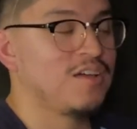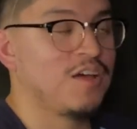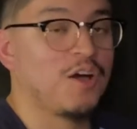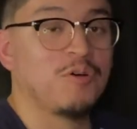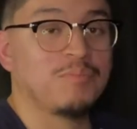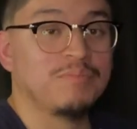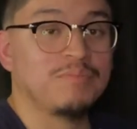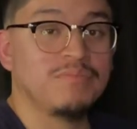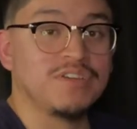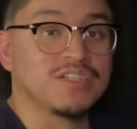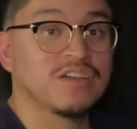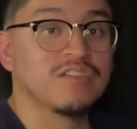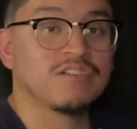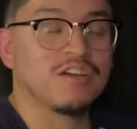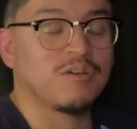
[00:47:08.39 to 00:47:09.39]
help
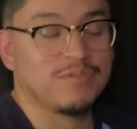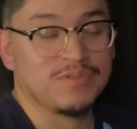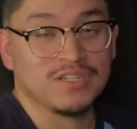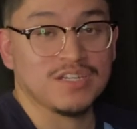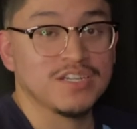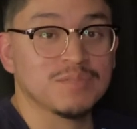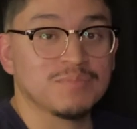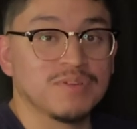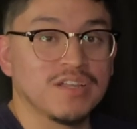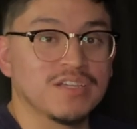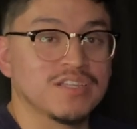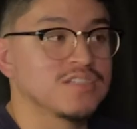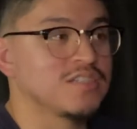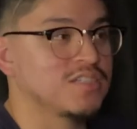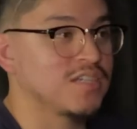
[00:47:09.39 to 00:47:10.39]
each other out, it is, but like
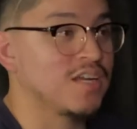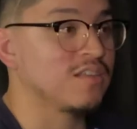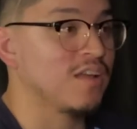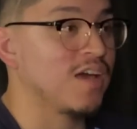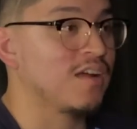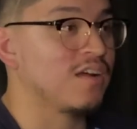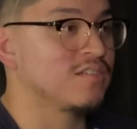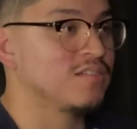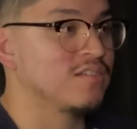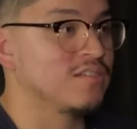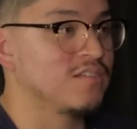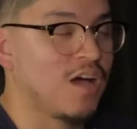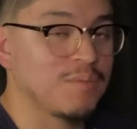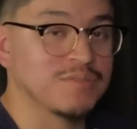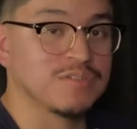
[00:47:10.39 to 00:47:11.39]
just to shed light on to
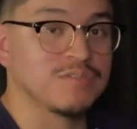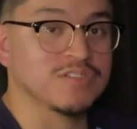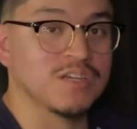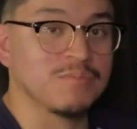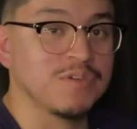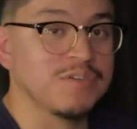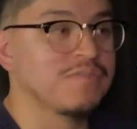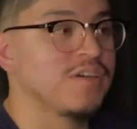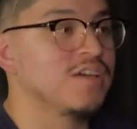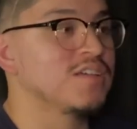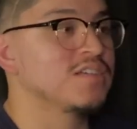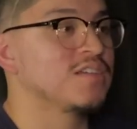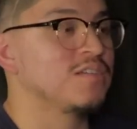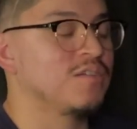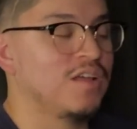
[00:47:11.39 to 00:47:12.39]
the obstacles that we
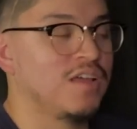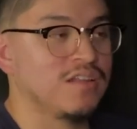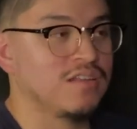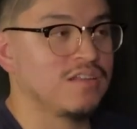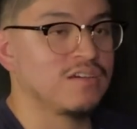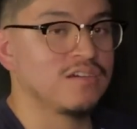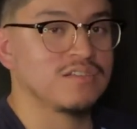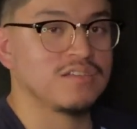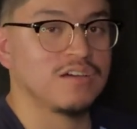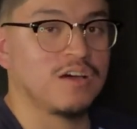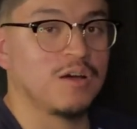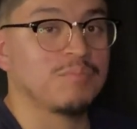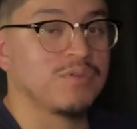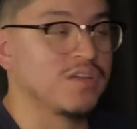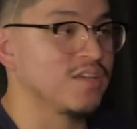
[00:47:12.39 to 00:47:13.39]
face and the
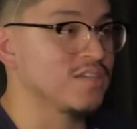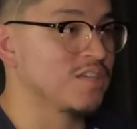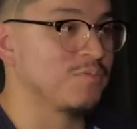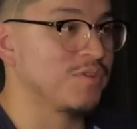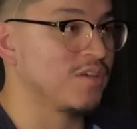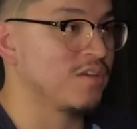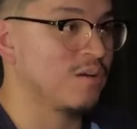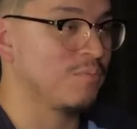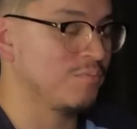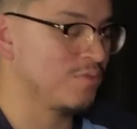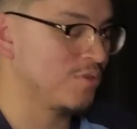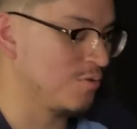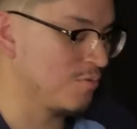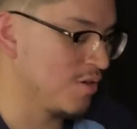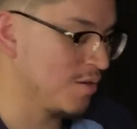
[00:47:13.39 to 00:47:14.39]
upbringings that we come
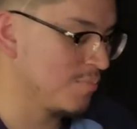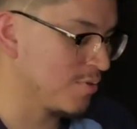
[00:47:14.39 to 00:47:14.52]
through, right?